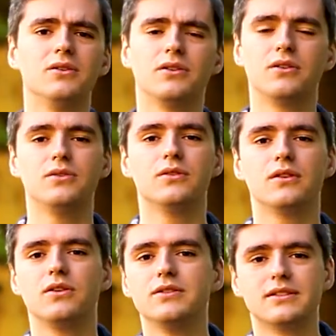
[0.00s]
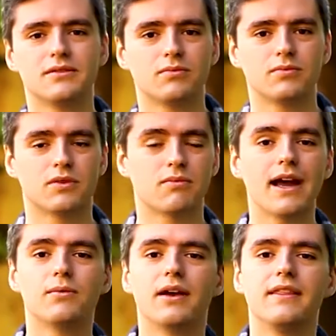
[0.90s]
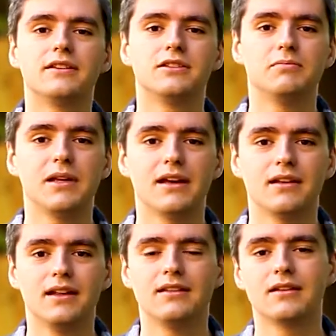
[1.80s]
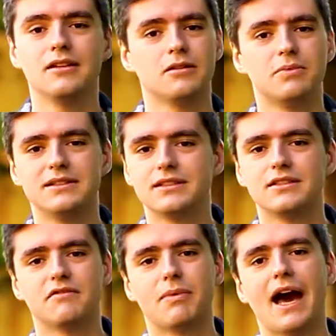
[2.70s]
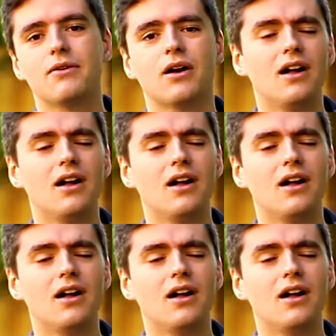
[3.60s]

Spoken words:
who is the right one that should be in the position of power?